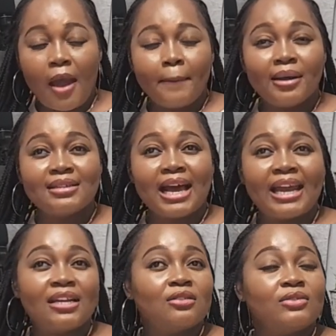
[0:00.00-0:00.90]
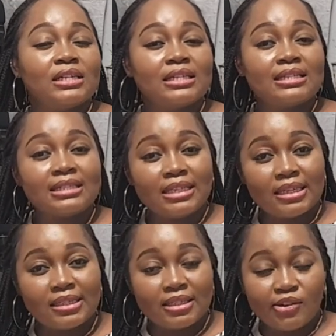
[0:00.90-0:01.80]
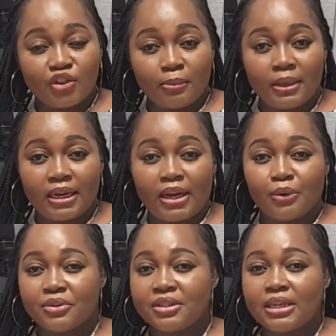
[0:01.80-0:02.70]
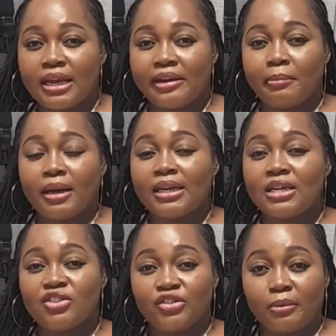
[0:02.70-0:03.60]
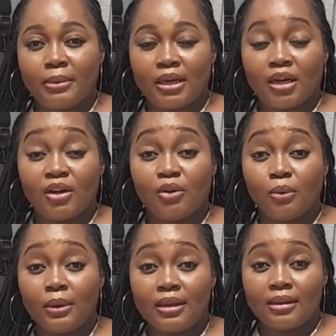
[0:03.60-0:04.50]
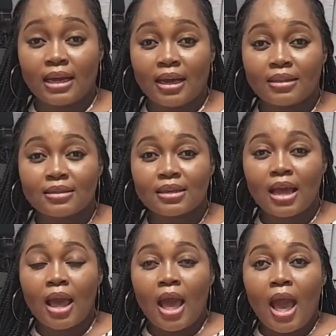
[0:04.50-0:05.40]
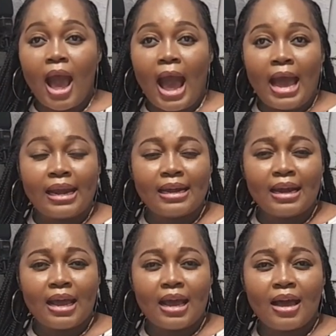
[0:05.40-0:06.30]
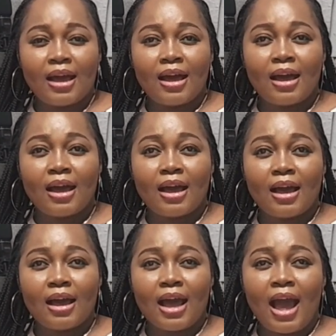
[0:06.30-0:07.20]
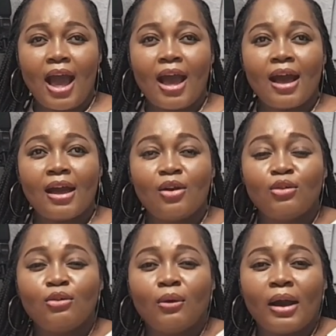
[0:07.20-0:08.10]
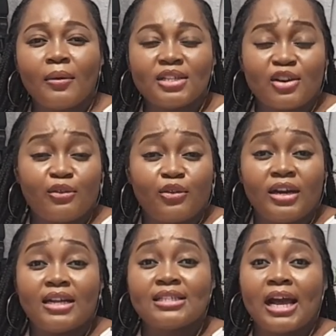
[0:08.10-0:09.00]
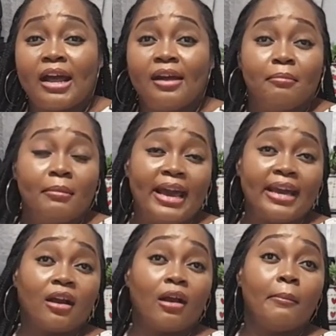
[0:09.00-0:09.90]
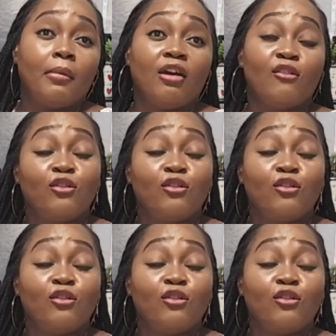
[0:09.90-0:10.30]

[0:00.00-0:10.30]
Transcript: but I didn't really see it in Jamaica I don't see anybody in Jamaica doing that and I don't know, I was afraid that I might come off